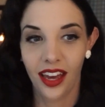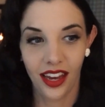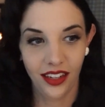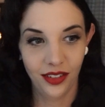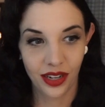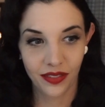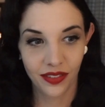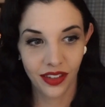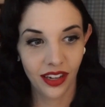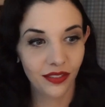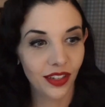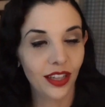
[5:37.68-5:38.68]
I don't have a
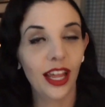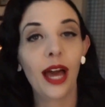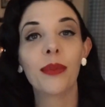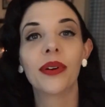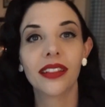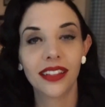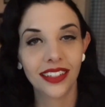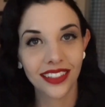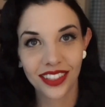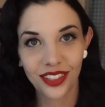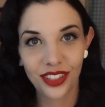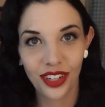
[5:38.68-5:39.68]
lot of elaborate things
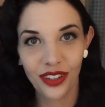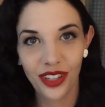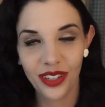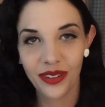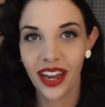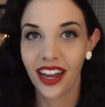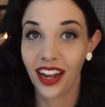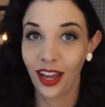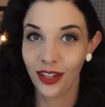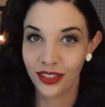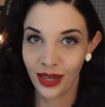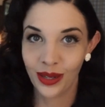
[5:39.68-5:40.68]
to show you and
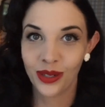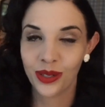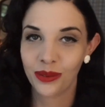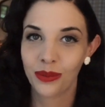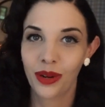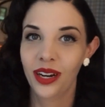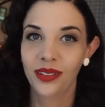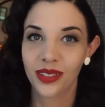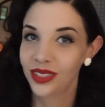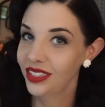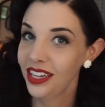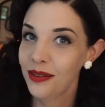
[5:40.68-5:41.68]
I tend to wear the
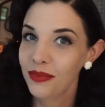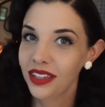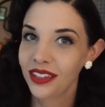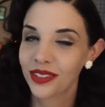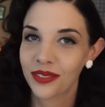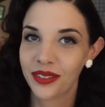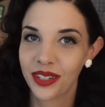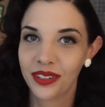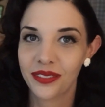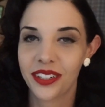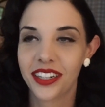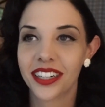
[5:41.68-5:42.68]
same things over and
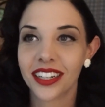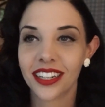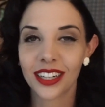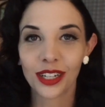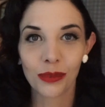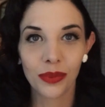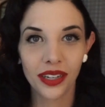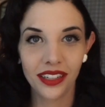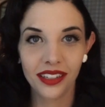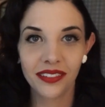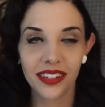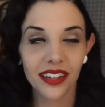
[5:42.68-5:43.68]
over, but you
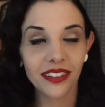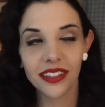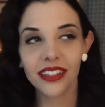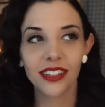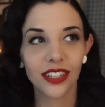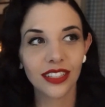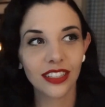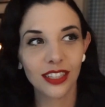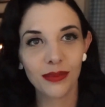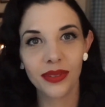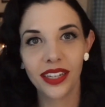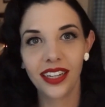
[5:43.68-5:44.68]
know what, I only get dressed
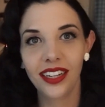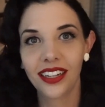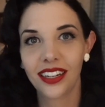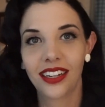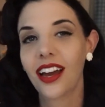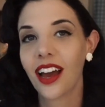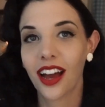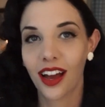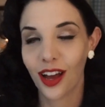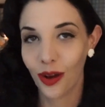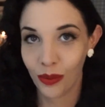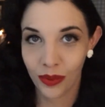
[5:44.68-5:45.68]
up like
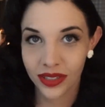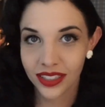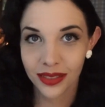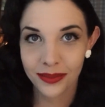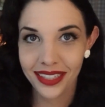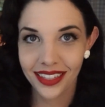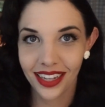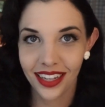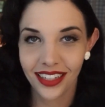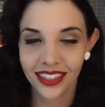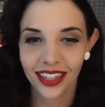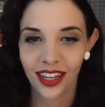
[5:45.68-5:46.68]
once a
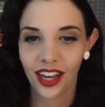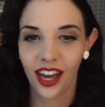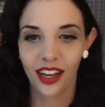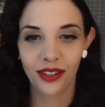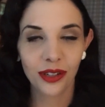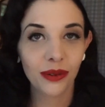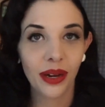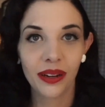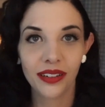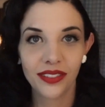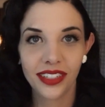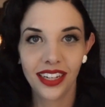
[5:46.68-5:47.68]
weekend. I don't go out
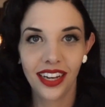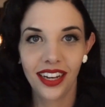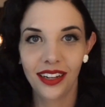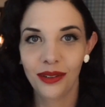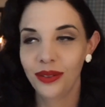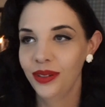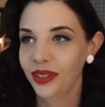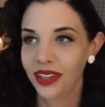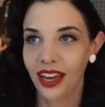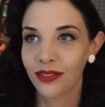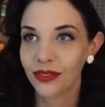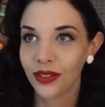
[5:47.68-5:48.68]
every day,
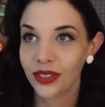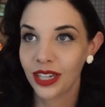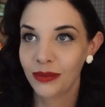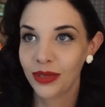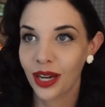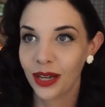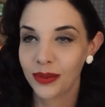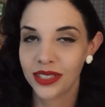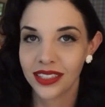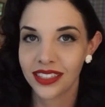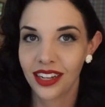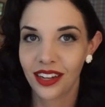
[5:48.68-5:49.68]
have full-time jobs
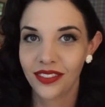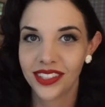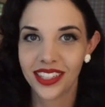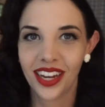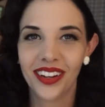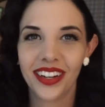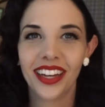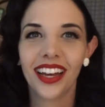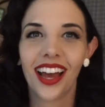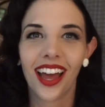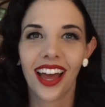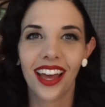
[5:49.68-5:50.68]
and stuff, so
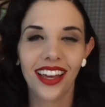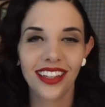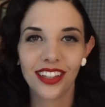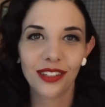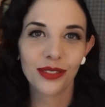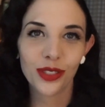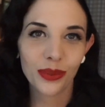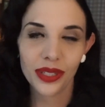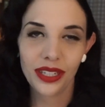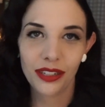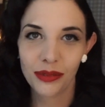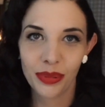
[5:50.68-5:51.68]
there was
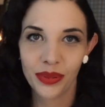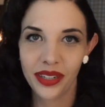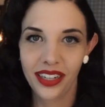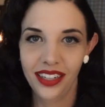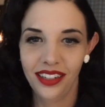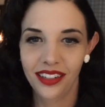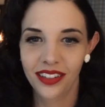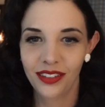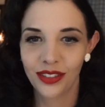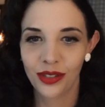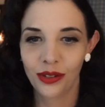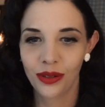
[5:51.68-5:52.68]
really no point. You know, that
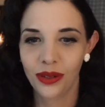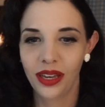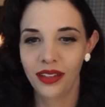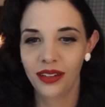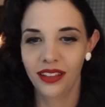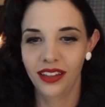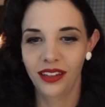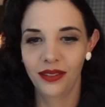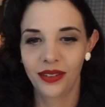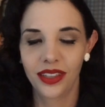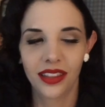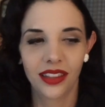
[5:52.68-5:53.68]
was a whole other thing
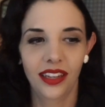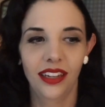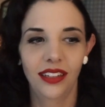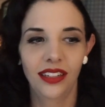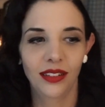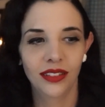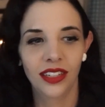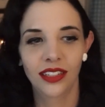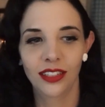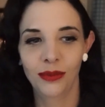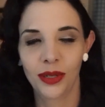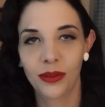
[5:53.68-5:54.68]
with like
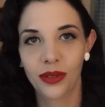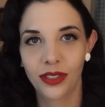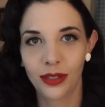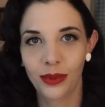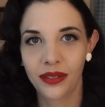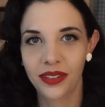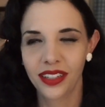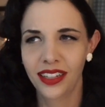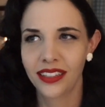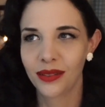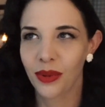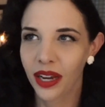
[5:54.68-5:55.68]
downsizing my wardrobe. I
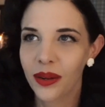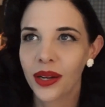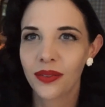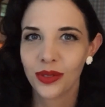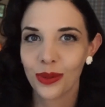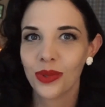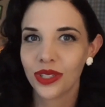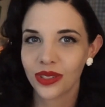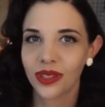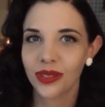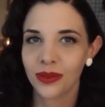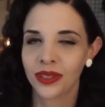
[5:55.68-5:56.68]
realized, why do I have so much
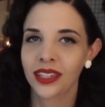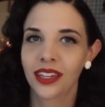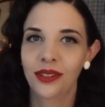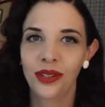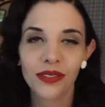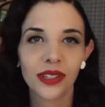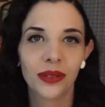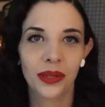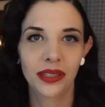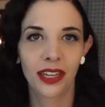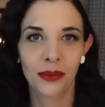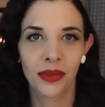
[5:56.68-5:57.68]
clothes? I'm like, I don't even go
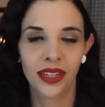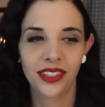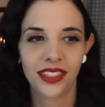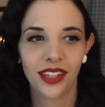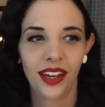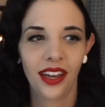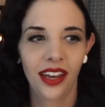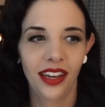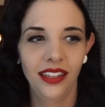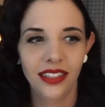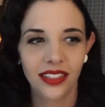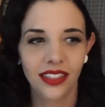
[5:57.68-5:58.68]
out that much
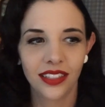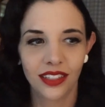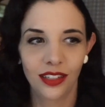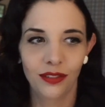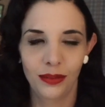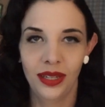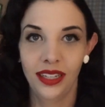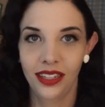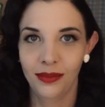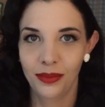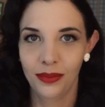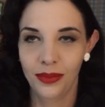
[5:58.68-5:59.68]
and these things aren't even
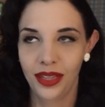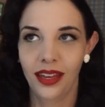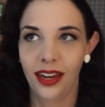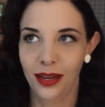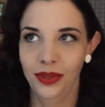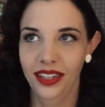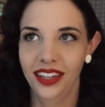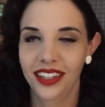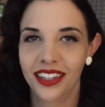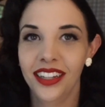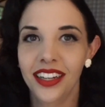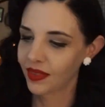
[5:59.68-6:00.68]
making me that happy.
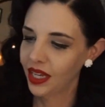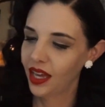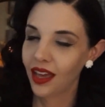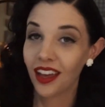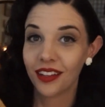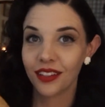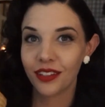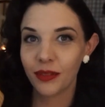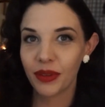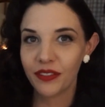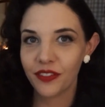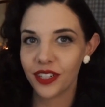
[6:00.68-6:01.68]
So like
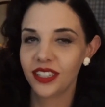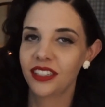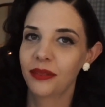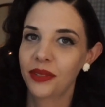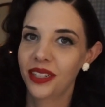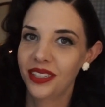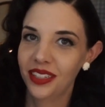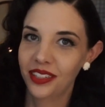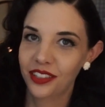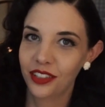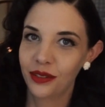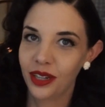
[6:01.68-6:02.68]
my first summer
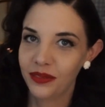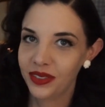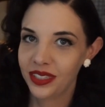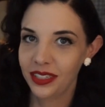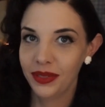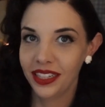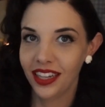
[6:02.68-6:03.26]
essential would obviously be